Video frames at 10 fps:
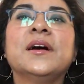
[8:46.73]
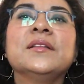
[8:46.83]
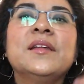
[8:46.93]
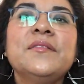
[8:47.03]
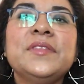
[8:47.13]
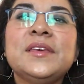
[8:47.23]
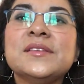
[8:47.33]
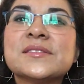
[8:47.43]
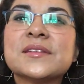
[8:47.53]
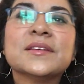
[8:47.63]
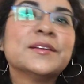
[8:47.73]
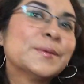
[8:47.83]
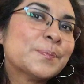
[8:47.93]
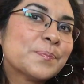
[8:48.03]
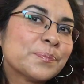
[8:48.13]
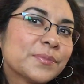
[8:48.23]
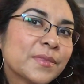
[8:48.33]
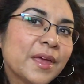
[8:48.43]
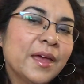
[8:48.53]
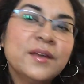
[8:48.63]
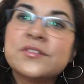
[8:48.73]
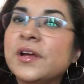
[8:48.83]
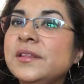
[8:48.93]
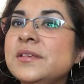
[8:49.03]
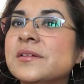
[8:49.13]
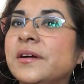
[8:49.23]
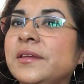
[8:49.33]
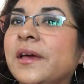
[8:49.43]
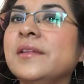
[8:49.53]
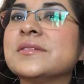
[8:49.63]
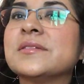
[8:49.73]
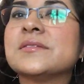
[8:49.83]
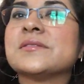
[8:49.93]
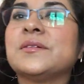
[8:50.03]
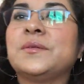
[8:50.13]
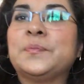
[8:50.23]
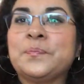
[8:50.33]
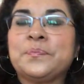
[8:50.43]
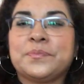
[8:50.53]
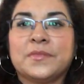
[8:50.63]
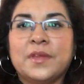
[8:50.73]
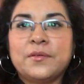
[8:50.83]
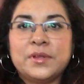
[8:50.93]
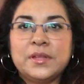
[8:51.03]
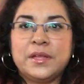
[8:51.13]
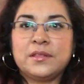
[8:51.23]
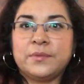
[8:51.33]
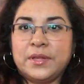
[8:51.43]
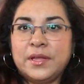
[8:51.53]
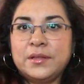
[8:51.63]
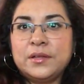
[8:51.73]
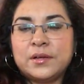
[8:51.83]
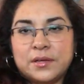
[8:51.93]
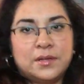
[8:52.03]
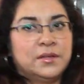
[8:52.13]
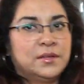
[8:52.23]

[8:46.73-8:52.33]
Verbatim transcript: I love these. I hadn't tried these on yet, so I really like the way they look.